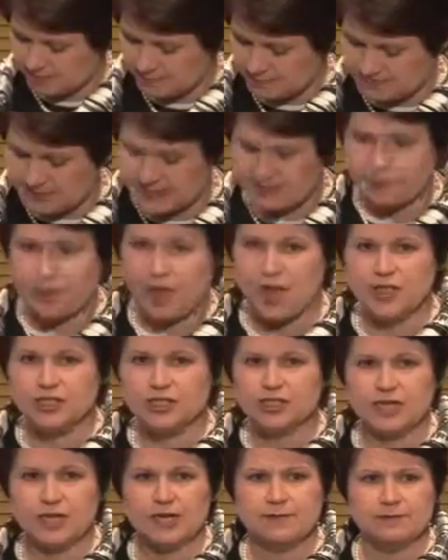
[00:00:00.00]
supply
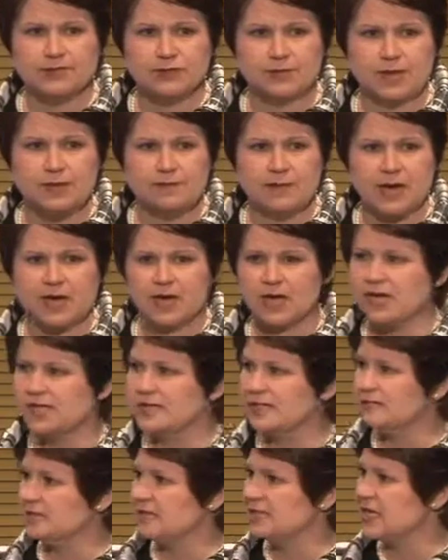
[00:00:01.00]
chain between Mount
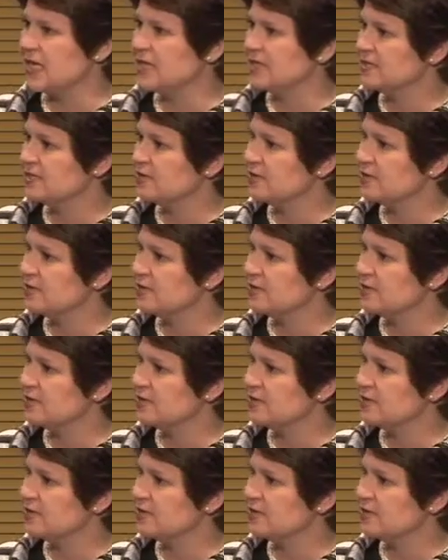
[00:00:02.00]
Isa and Townsville,